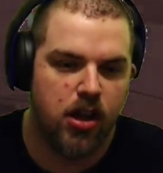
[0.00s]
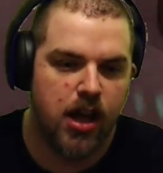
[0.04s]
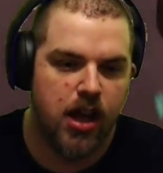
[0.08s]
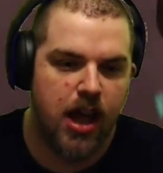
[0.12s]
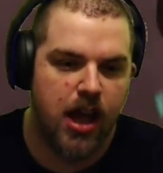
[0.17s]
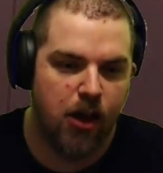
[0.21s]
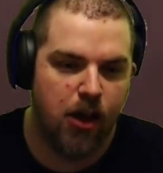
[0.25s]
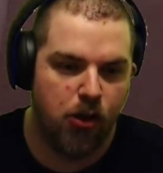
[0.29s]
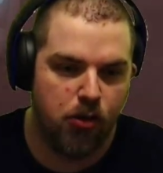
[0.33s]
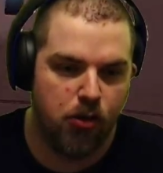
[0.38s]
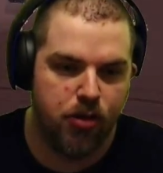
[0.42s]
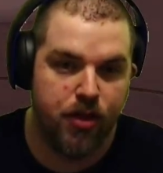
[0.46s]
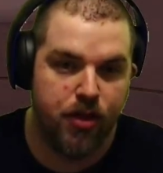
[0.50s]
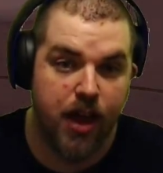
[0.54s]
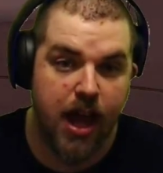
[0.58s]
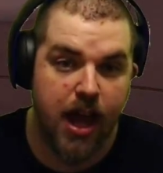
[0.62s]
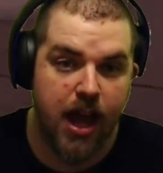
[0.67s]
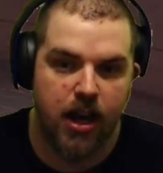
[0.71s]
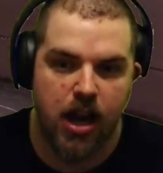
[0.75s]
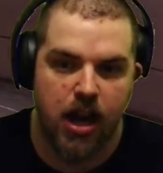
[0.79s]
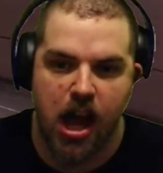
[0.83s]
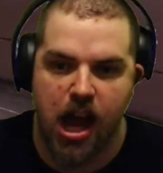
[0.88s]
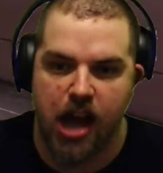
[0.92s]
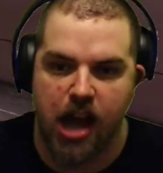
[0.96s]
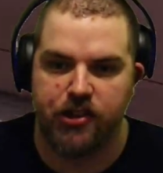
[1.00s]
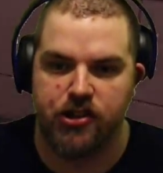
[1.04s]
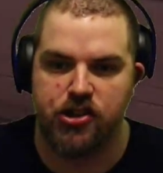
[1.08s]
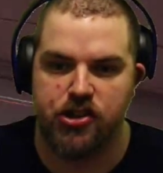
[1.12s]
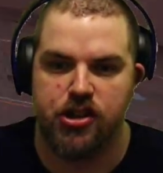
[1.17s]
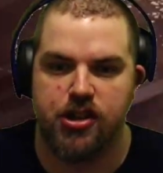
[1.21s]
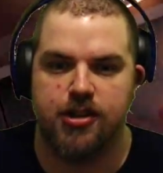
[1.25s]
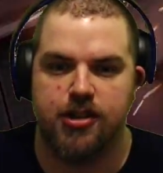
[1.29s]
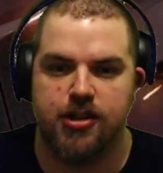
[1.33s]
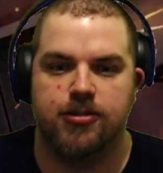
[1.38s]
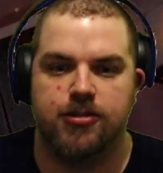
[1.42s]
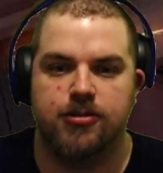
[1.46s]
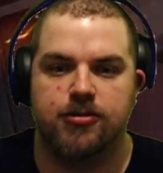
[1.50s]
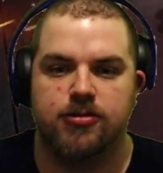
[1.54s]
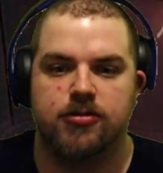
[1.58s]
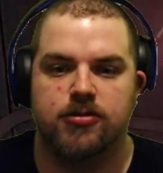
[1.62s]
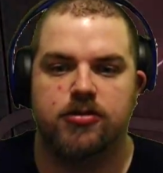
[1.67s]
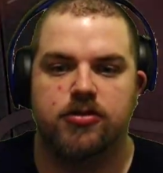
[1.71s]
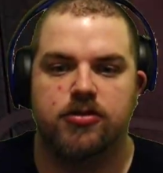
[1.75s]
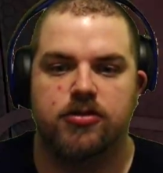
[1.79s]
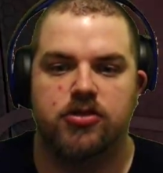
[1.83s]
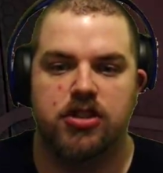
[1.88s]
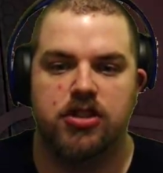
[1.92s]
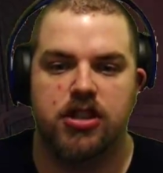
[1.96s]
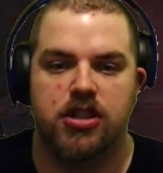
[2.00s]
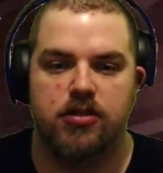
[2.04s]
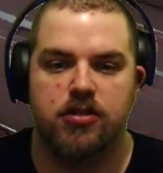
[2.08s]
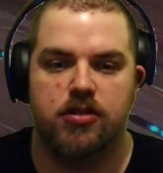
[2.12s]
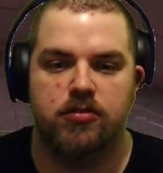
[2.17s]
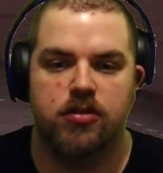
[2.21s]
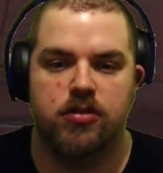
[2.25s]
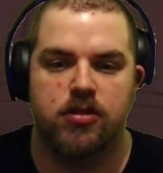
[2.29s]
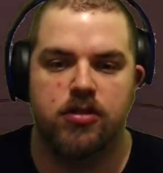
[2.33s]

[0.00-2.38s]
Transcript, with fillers: health, and oxygen. So,